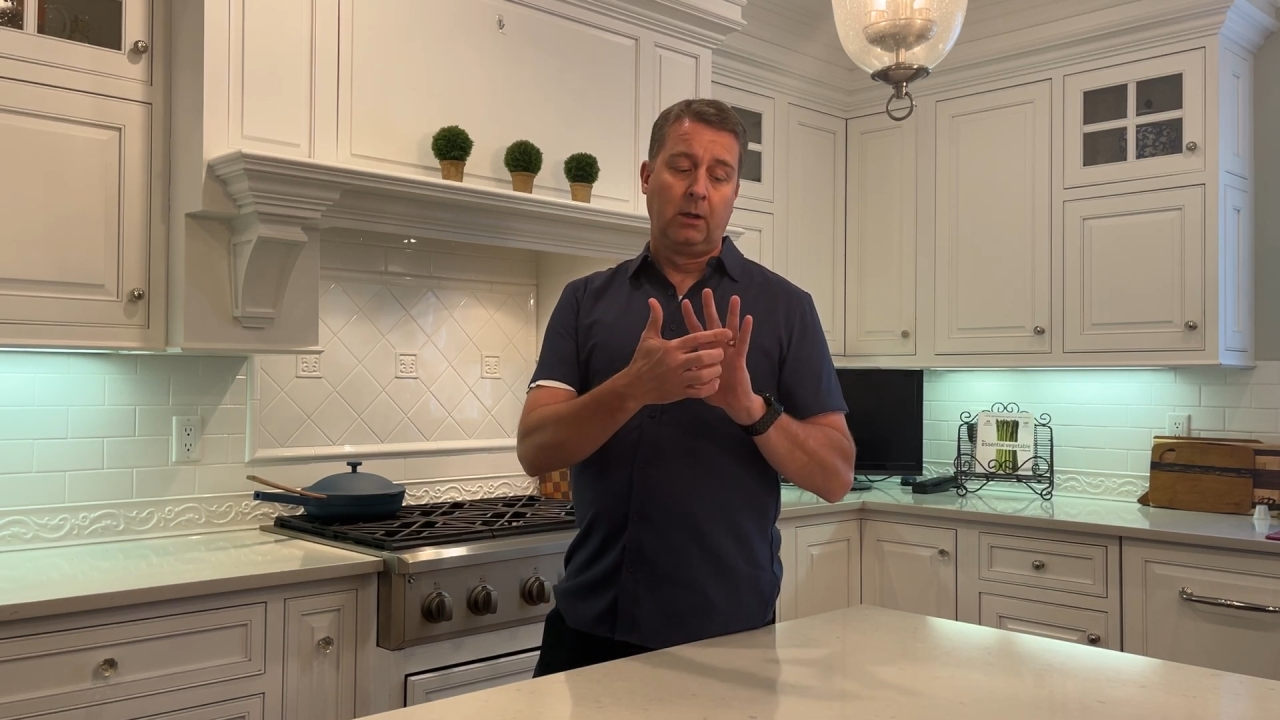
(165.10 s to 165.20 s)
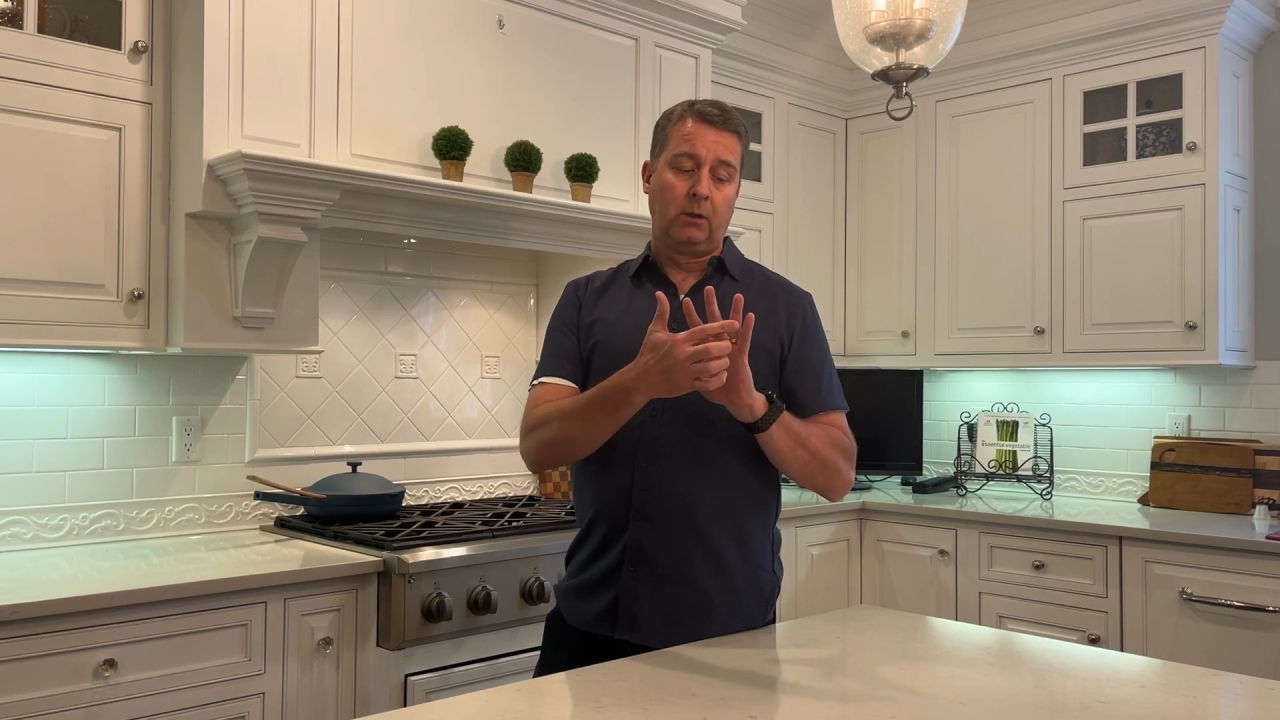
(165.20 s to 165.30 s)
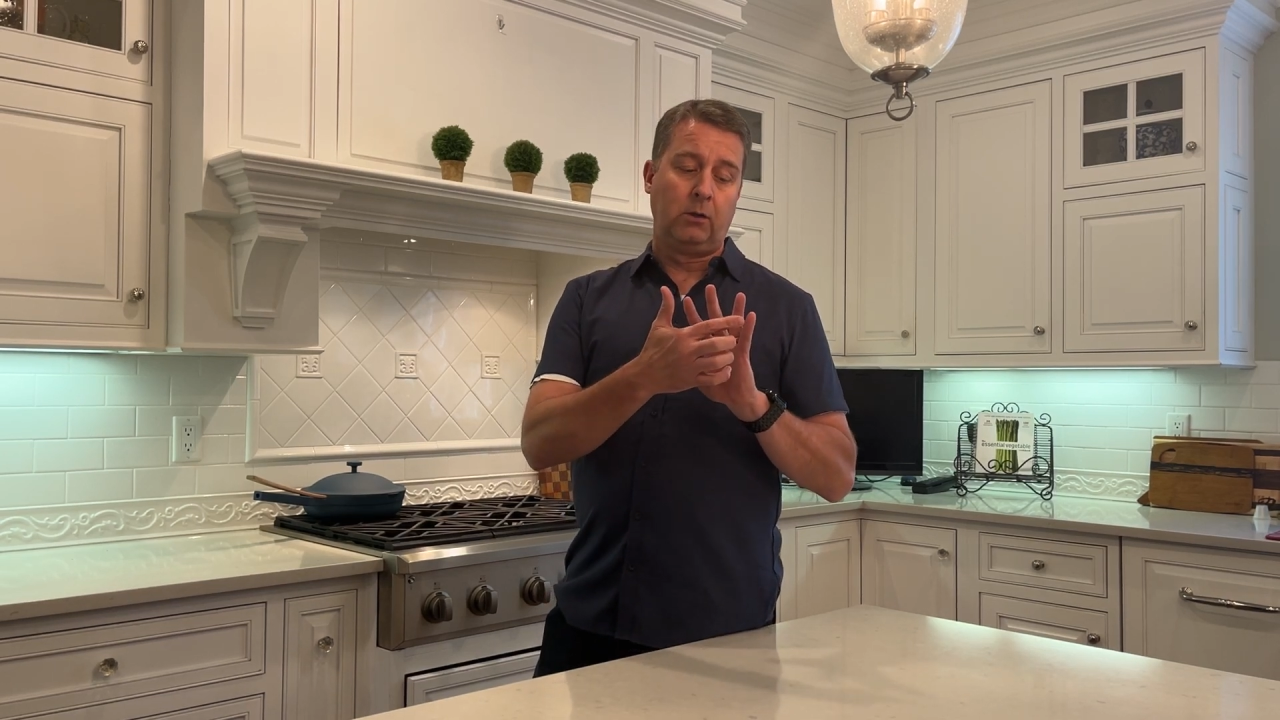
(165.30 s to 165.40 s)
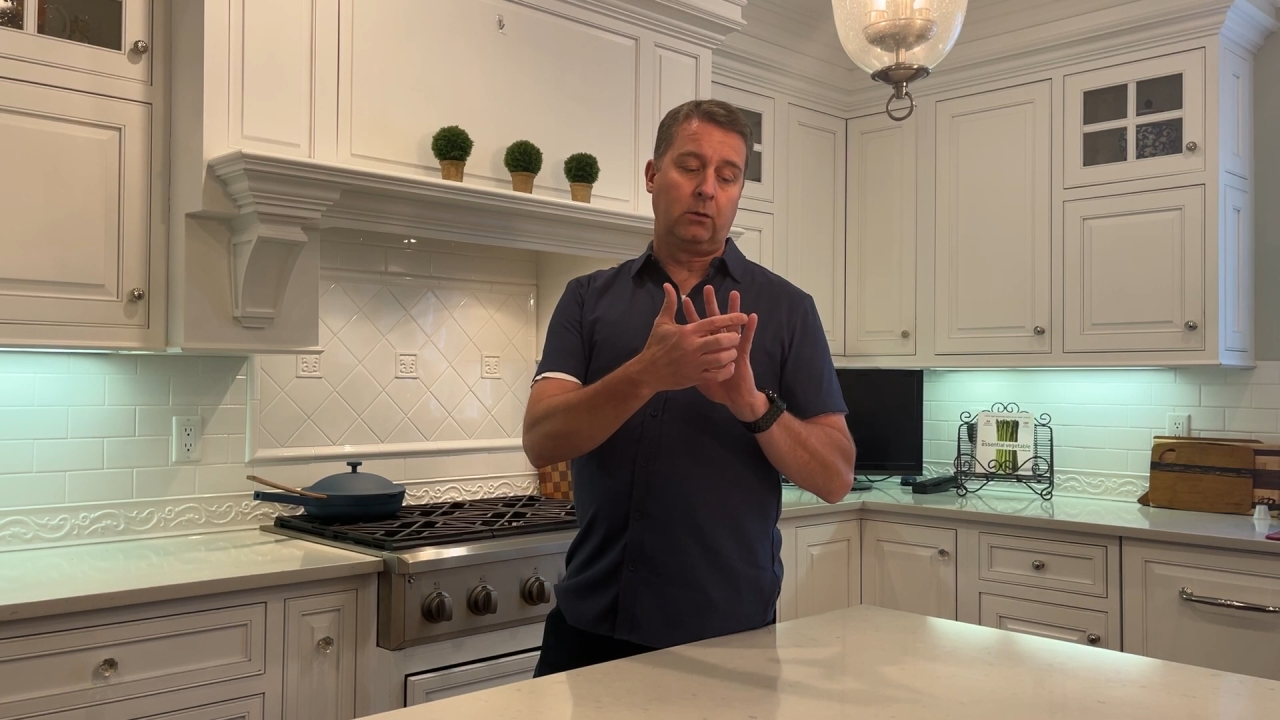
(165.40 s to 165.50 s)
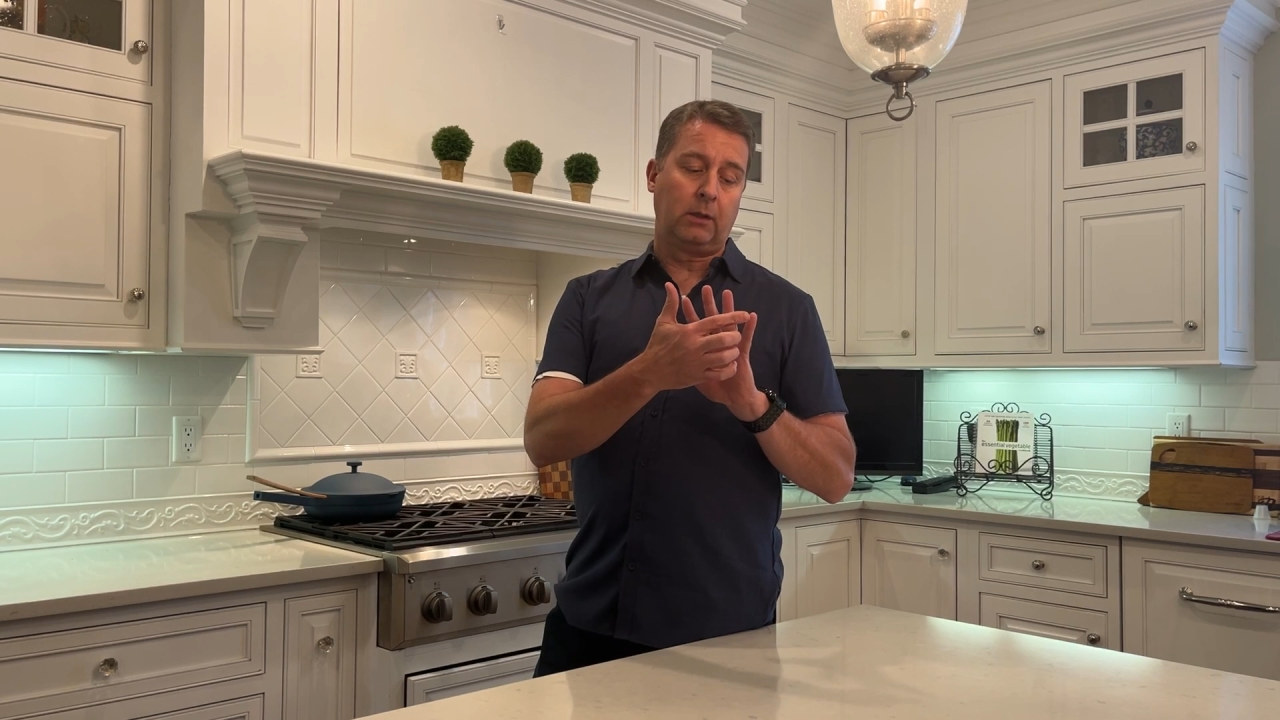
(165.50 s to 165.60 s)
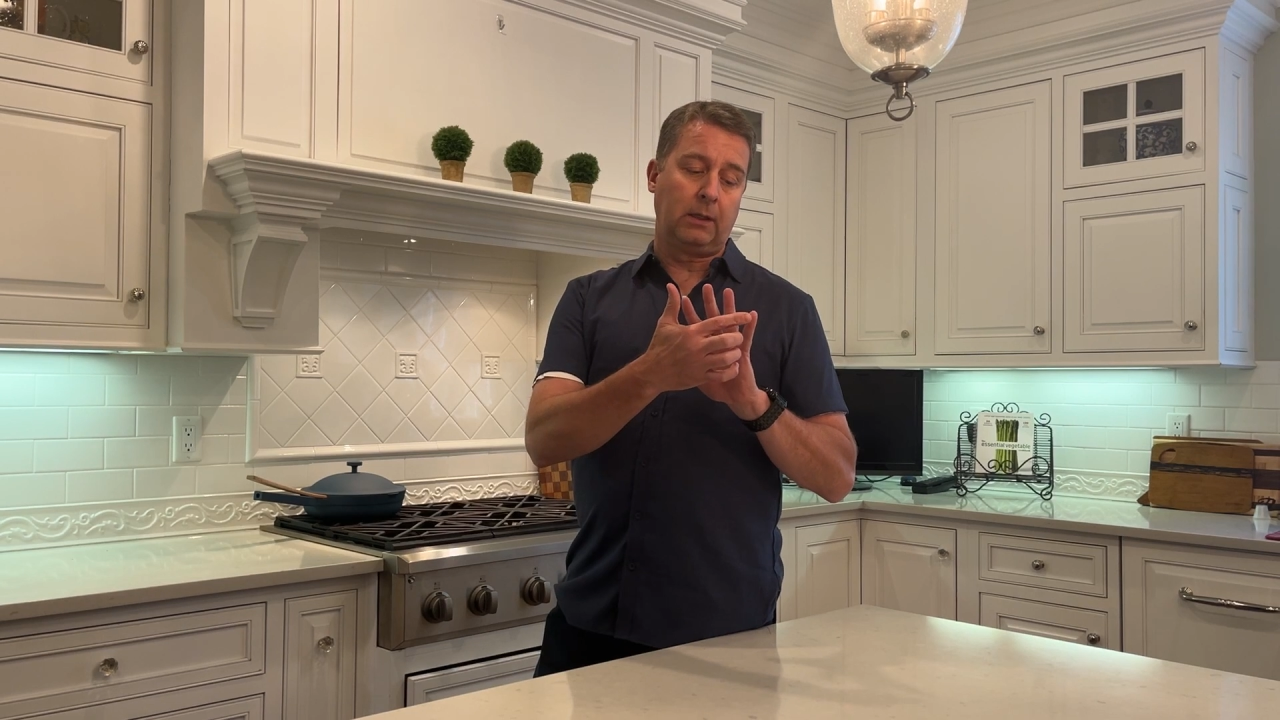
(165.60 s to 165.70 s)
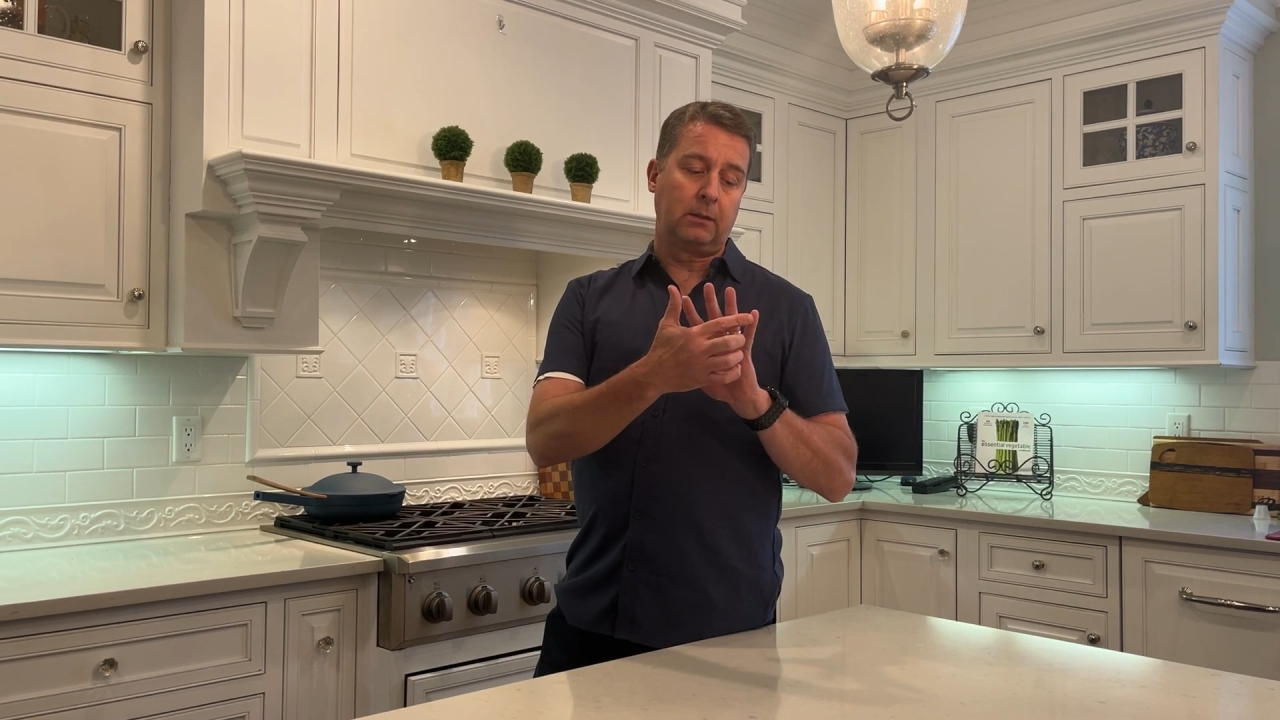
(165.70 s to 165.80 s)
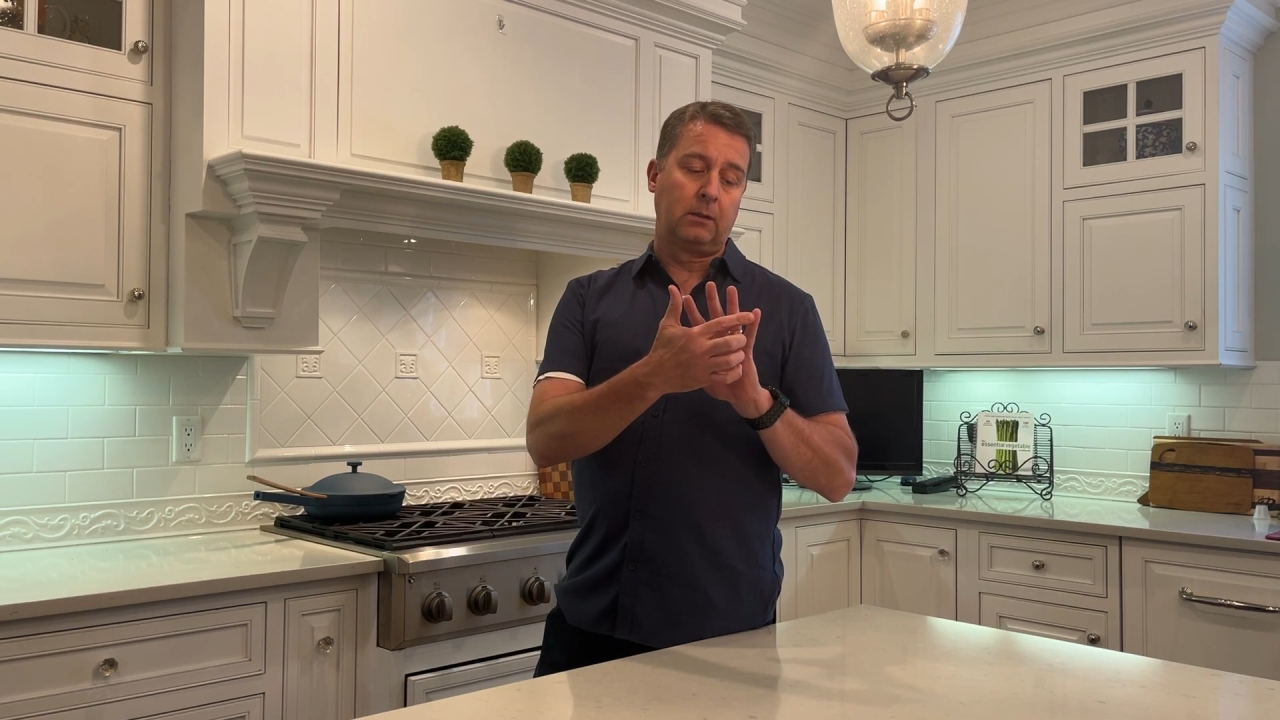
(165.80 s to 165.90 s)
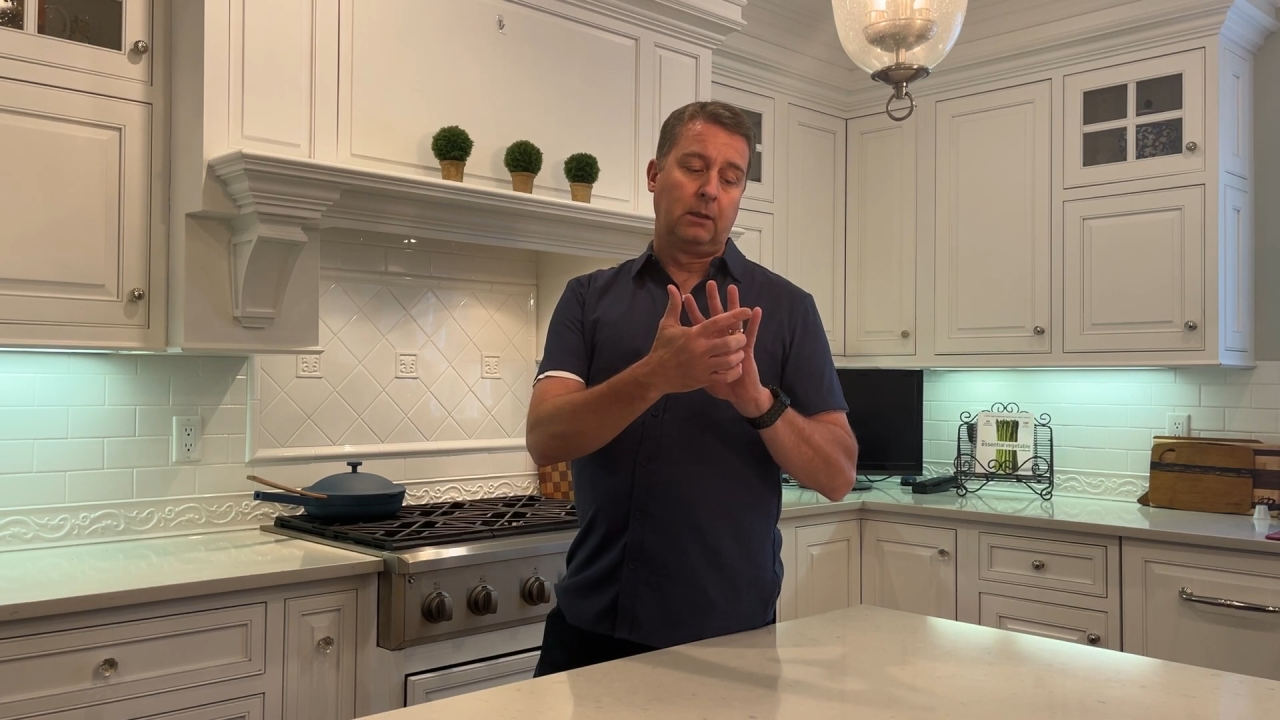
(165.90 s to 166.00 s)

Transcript: you'll get